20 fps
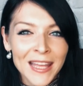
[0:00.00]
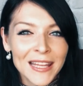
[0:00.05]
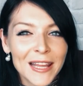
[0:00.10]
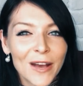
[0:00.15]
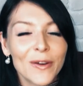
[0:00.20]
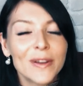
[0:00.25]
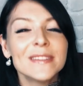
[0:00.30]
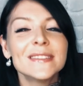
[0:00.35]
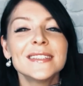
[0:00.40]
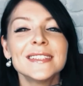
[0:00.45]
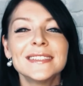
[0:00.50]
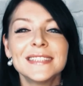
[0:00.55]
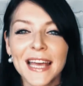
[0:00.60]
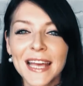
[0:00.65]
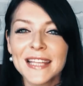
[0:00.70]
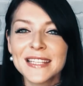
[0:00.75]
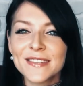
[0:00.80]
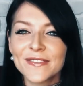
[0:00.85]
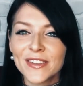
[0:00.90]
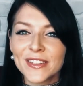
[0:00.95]
Now, in
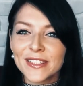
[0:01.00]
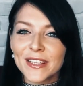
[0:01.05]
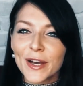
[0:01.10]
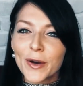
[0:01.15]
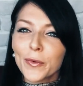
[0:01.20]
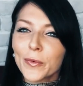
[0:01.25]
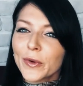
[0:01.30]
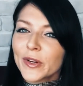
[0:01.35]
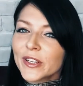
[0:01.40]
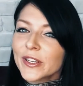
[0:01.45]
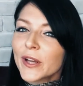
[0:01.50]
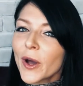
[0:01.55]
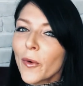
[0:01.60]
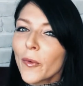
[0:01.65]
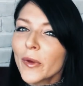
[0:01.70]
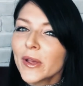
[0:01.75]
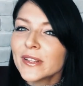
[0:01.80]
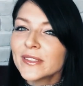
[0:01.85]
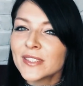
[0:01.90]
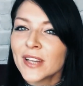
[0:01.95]
today's video, we're
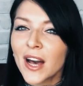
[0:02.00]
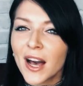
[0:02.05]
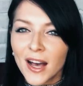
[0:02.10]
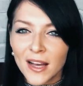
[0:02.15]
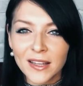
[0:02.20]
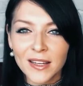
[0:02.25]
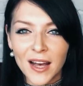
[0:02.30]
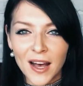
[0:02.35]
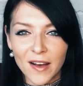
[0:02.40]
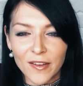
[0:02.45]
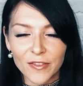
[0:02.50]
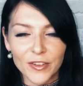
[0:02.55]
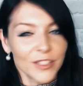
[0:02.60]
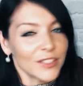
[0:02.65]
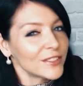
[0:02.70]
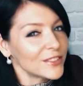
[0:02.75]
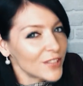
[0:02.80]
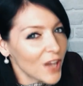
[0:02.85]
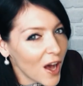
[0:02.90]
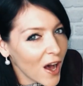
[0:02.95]
going to
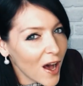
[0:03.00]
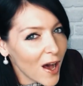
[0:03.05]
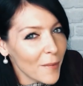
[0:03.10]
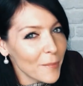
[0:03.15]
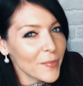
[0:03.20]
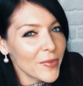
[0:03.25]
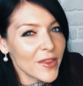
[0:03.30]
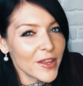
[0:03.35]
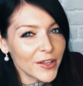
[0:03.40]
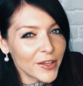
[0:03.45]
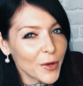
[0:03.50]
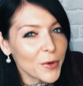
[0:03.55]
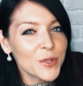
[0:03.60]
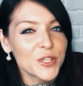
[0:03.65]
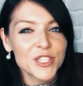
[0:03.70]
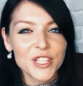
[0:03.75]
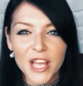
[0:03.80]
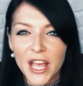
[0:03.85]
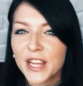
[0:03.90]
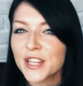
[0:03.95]
uncover top
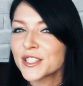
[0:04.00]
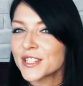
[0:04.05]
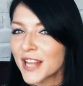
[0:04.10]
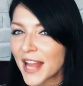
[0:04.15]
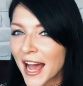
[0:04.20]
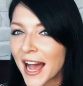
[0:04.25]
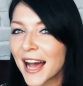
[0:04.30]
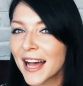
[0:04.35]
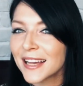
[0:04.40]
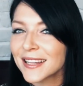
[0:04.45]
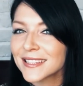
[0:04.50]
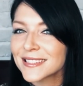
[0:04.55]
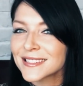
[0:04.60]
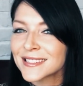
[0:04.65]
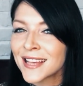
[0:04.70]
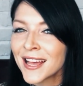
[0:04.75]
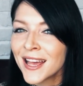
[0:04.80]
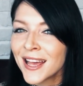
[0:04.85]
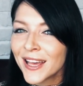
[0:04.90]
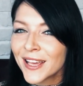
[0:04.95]
negotiation hacks
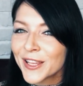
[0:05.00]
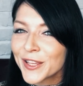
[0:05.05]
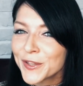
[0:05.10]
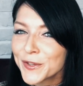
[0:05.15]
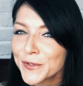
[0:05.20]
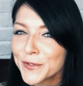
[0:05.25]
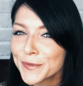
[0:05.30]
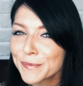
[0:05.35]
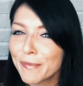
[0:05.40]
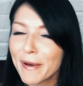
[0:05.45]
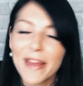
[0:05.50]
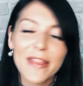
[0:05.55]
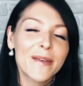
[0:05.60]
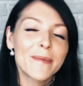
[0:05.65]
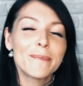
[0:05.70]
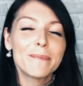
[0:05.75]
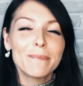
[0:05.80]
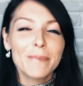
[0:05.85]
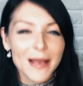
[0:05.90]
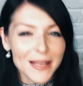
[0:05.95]
used by
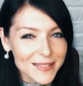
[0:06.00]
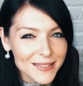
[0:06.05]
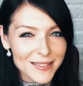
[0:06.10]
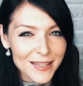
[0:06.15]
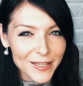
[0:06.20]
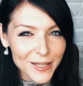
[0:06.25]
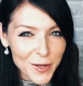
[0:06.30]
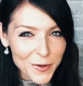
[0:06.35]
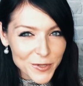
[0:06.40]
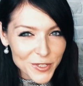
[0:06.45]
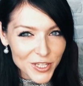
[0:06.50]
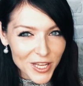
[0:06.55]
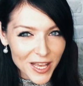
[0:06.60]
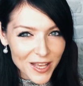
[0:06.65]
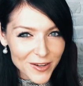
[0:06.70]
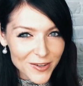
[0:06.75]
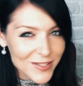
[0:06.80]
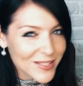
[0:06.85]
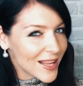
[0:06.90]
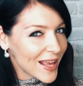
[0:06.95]
the best
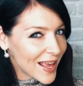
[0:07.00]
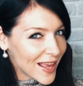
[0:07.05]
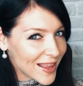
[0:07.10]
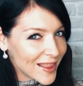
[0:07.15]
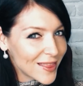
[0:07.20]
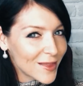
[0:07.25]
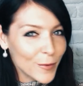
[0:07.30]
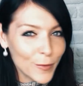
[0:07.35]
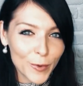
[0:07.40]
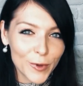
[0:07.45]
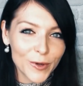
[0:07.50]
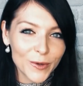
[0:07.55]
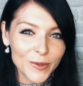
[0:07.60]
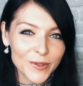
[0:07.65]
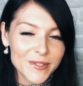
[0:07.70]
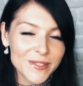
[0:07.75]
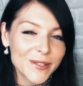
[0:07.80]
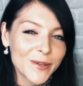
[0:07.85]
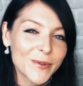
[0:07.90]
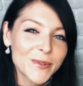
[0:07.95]
negotiators in the
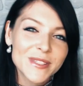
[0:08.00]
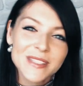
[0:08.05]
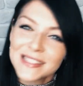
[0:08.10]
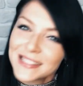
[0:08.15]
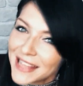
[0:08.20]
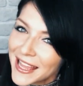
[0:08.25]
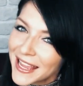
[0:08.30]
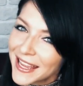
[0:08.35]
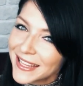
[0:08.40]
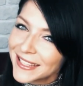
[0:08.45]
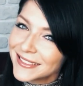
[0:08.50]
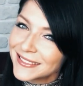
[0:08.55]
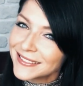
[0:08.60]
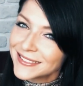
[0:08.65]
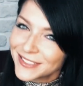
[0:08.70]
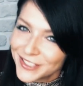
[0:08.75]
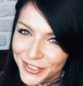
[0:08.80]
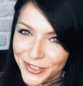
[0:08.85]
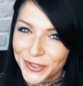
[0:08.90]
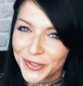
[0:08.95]
world, so stay
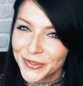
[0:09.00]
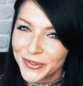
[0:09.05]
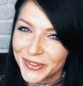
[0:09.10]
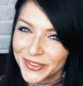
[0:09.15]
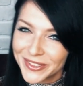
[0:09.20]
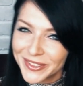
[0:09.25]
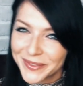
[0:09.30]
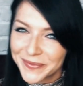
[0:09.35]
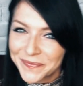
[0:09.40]
tuned.